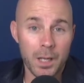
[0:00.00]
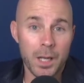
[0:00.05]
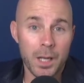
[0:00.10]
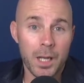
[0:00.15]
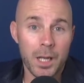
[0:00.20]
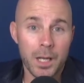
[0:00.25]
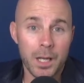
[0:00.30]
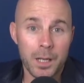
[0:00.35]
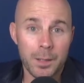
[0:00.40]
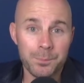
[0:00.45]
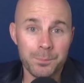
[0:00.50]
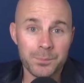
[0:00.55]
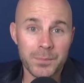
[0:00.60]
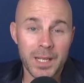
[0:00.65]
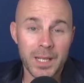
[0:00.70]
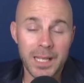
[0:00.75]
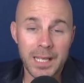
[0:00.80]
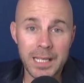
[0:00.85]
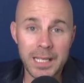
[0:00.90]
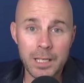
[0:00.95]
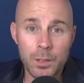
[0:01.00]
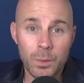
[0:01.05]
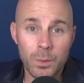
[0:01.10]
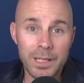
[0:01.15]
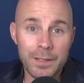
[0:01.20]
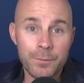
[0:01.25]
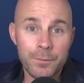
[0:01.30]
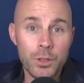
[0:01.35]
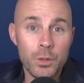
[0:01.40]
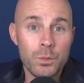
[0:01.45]
Um, equally,
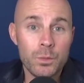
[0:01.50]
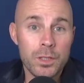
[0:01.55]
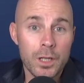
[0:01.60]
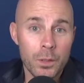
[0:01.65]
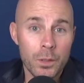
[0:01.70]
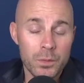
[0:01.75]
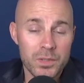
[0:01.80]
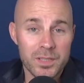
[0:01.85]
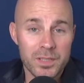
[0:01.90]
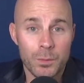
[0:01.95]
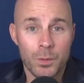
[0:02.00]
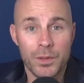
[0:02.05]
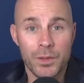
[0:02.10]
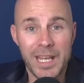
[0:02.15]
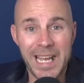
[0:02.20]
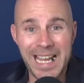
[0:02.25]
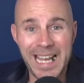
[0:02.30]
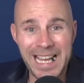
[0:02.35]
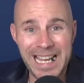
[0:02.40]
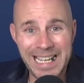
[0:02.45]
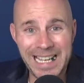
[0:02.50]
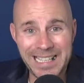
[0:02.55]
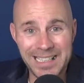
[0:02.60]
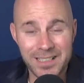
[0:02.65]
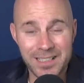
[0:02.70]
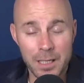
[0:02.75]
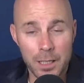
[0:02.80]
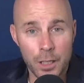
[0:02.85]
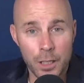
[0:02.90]
if you know someone that has